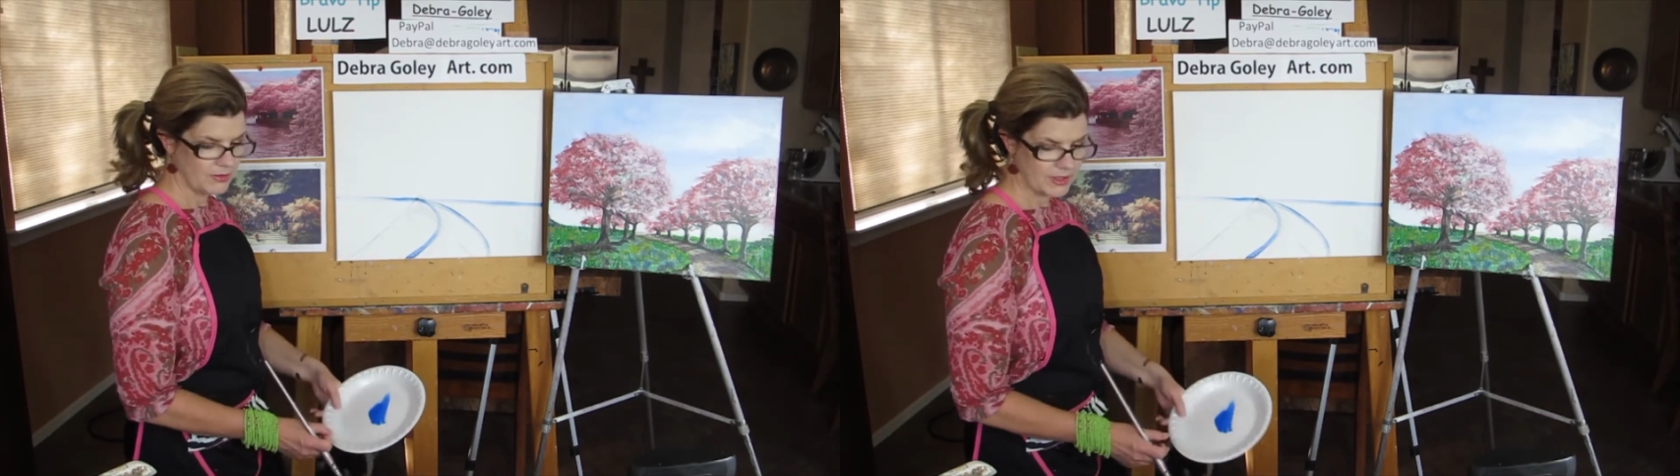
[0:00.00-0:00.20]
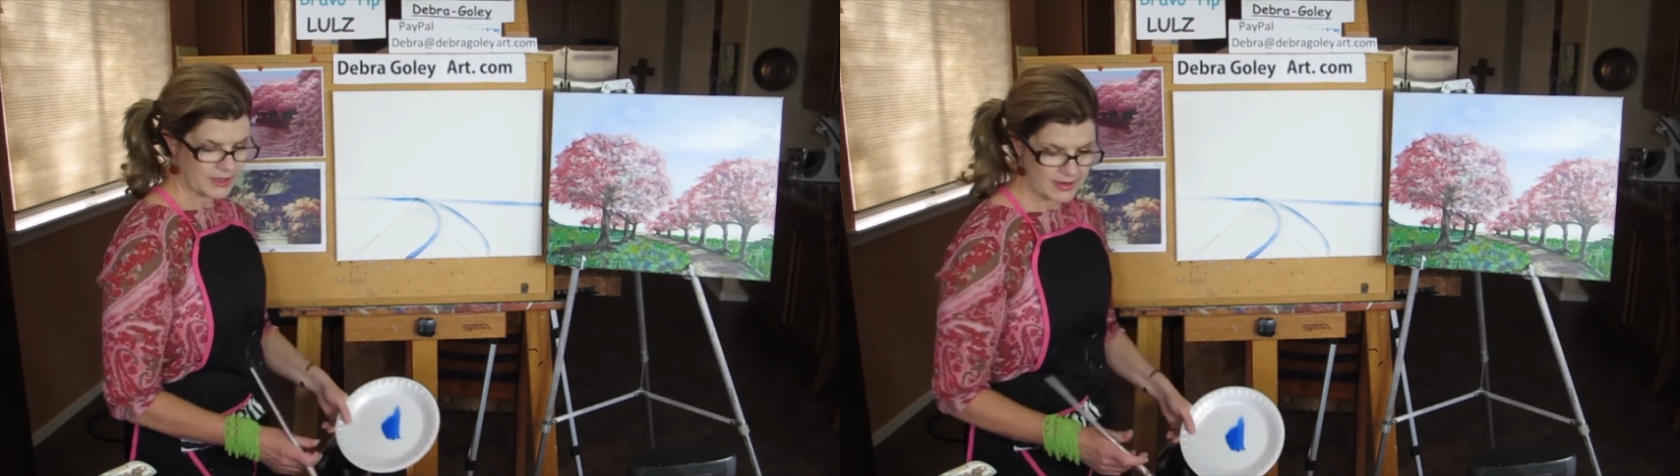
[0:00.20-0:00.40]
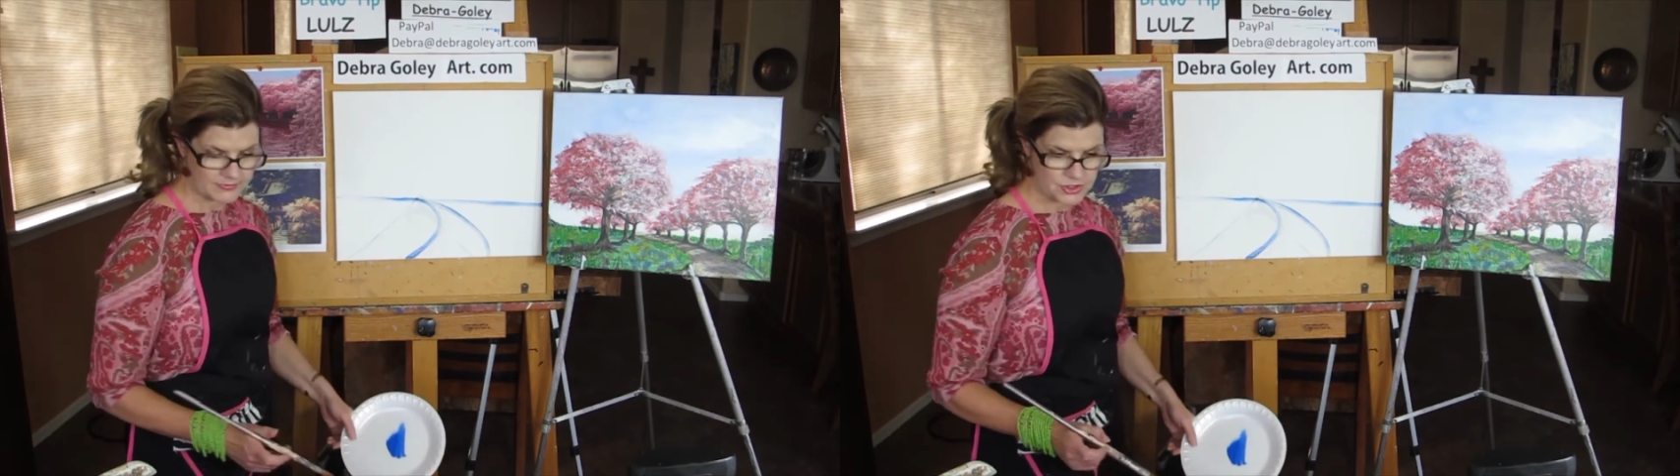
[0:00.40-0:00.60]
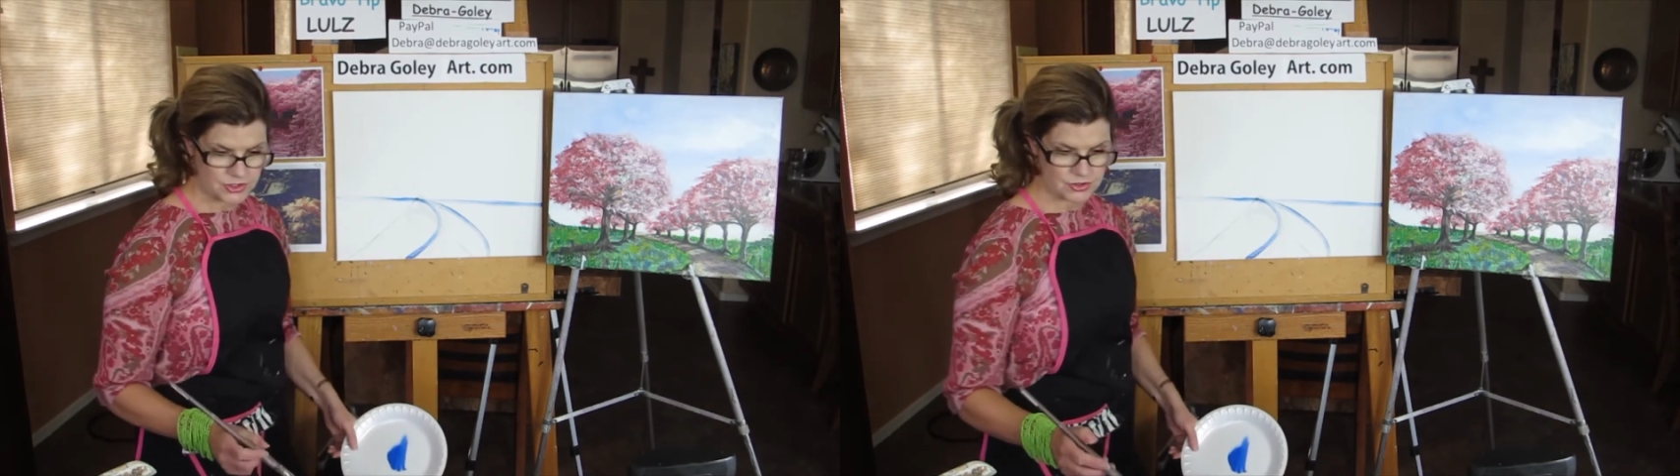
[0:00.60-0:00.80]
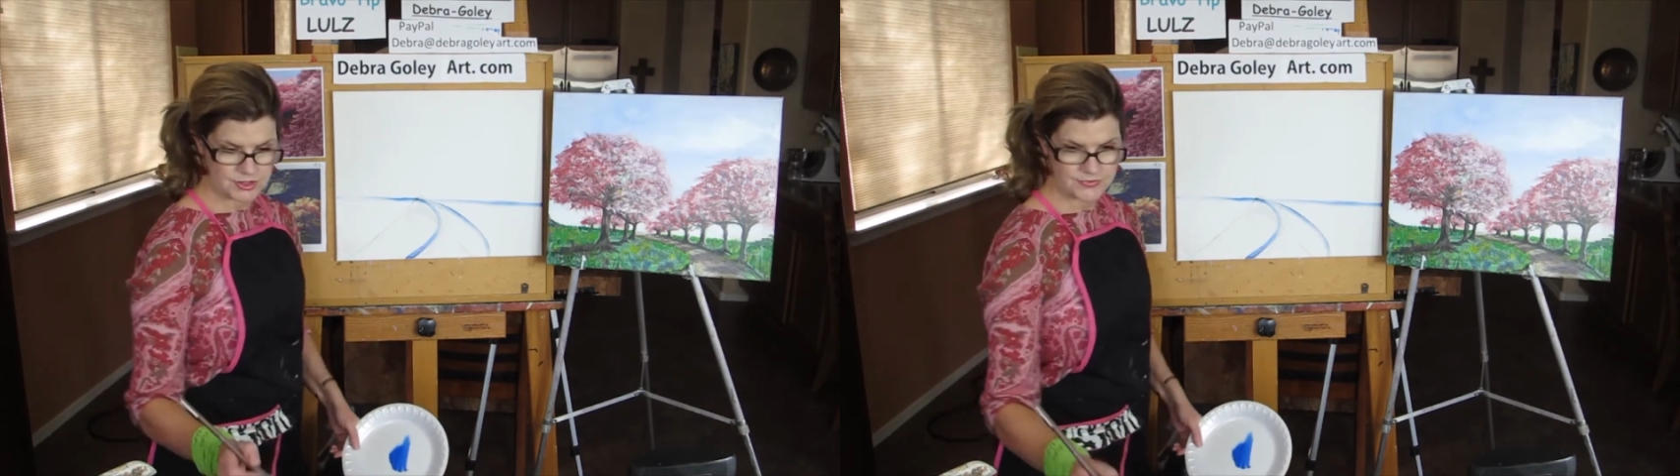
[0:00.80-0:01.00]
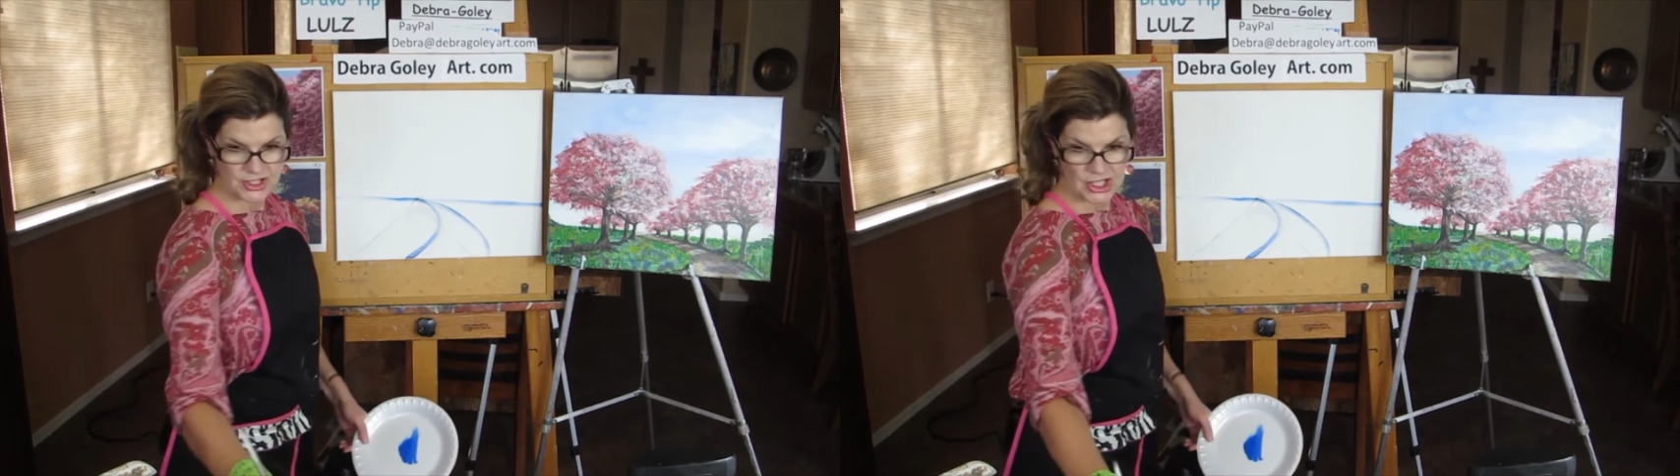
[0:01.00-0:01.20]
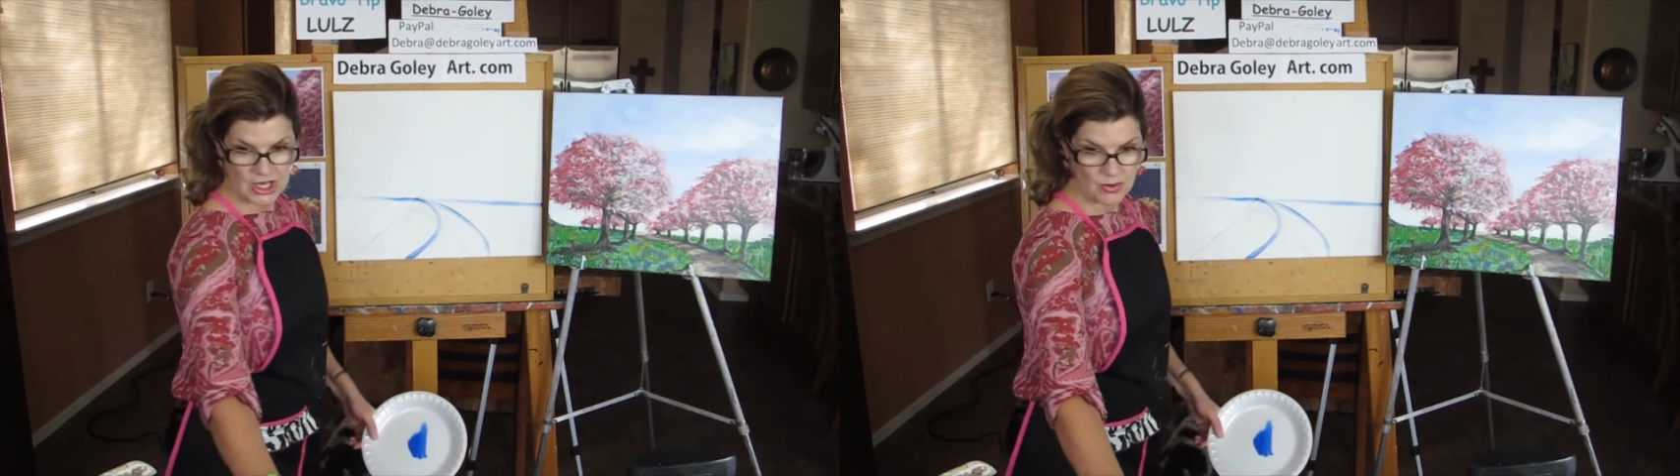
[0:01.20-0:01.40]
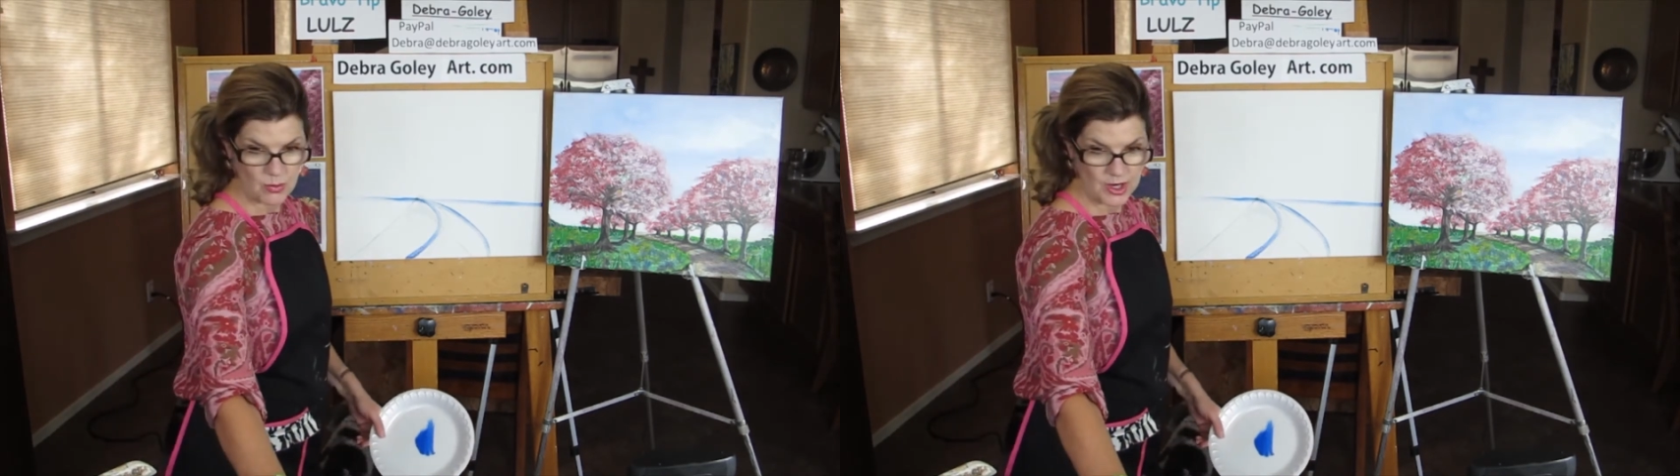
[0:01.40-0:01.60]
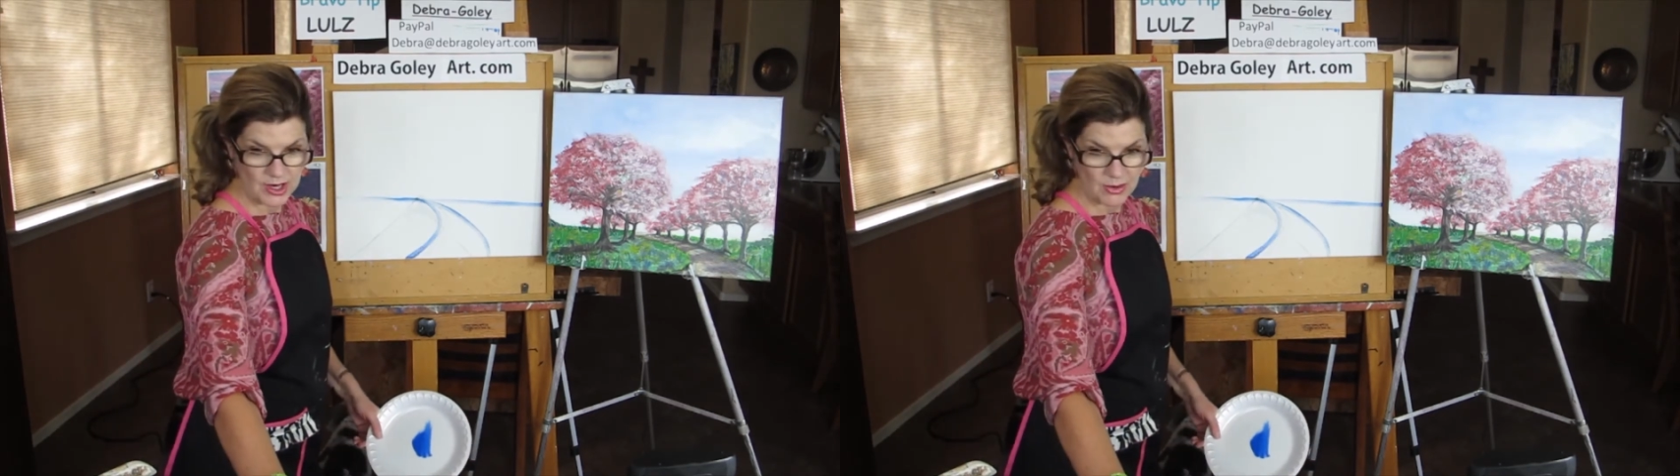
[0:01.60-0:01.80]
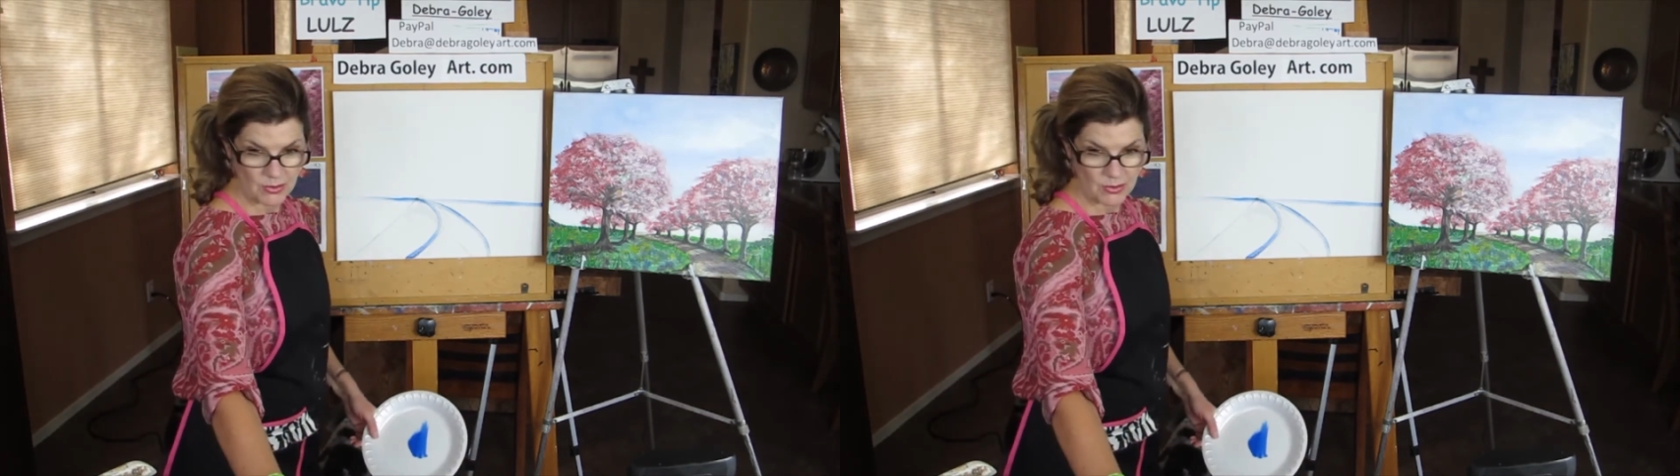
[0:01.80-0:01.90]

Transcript: what I have to do is figure out where I